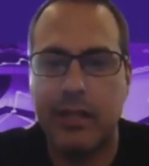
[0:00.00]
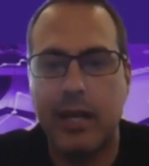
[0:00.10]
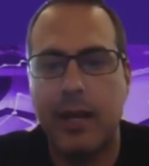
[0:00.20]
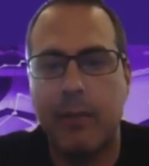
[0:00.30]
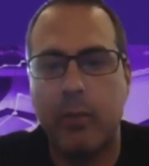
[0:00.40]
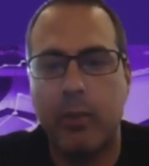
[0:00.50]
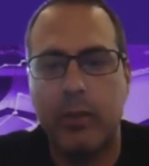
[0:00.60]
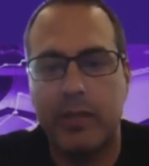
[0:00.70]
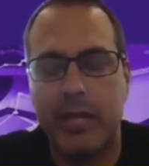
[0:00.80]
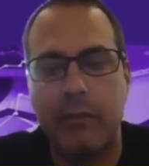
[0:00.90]
Uh, we're
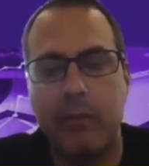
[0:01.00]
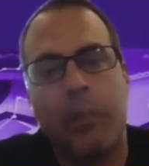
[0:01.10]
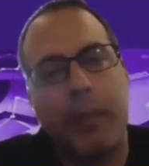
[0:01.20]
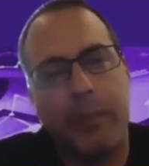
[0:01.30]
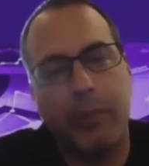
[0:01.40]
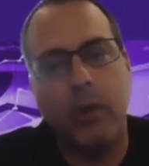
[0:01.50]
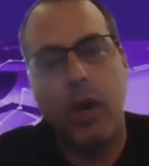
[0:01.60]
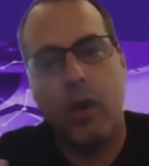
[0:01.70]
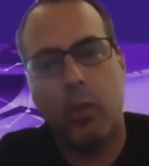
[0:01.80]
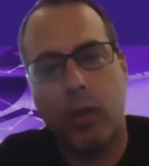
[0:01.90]
seeing more yeah. people
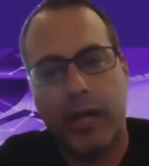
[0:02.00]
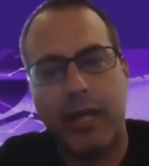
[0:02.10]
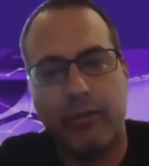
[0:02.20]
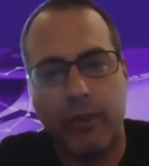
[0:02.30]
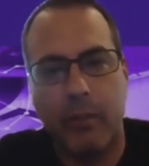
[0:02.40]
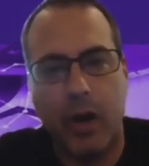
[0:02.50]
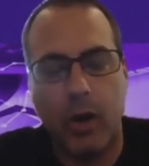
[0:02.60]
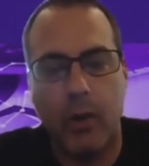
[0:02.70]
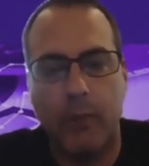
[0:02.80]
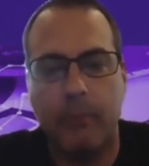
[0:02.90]
working from
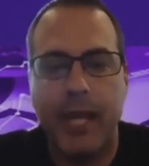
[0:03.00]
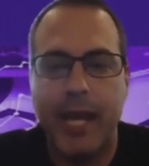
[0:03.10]
home.